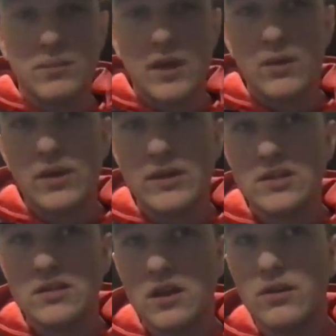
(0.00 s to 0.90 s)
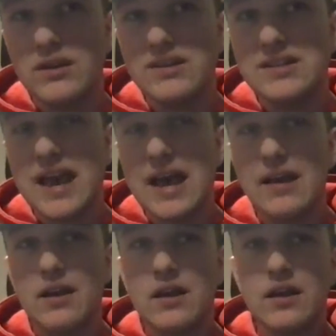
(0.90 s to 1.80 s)
By the way, this is the only debt
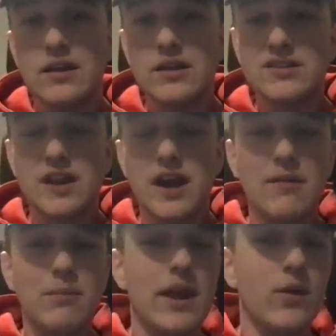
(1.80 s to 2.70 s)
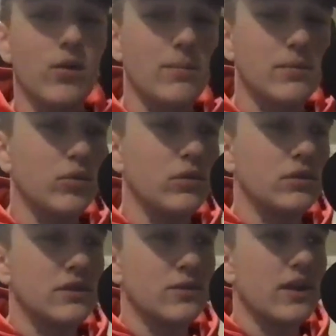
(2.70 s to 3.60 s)
that's non-bankruptable.
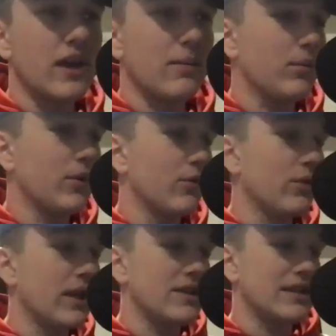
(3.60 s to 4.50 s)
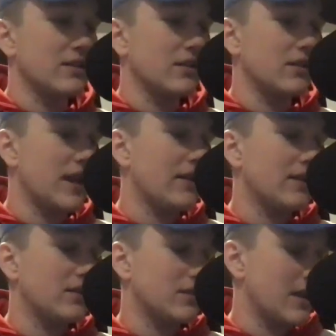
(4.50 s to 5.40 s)
That's what a lot of people don't realize. That's a debt
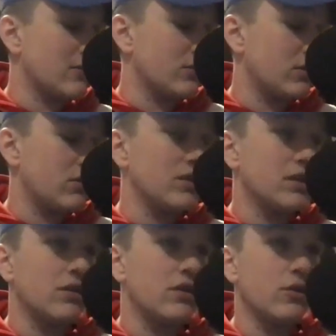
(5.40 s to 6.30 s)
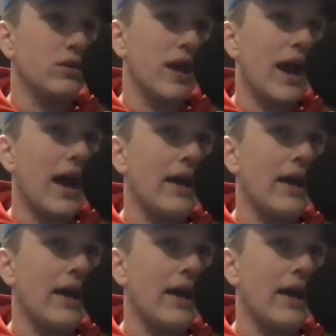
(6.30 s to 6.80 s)
that stays with you until you die.